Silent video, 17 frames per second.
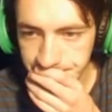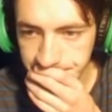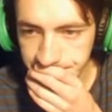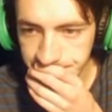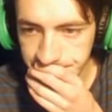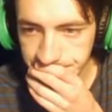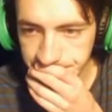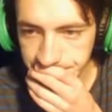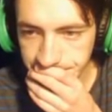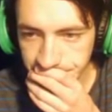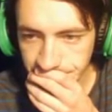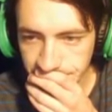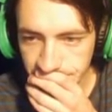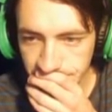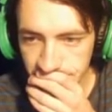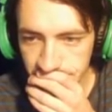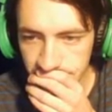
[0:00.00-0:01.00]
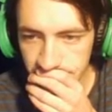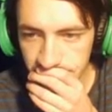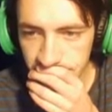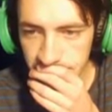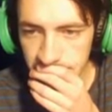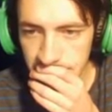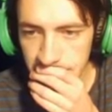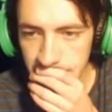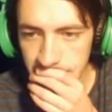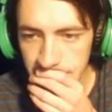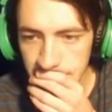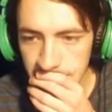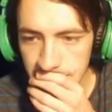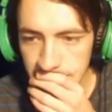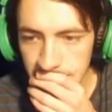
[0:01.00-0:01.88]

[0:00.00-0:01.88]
(silence)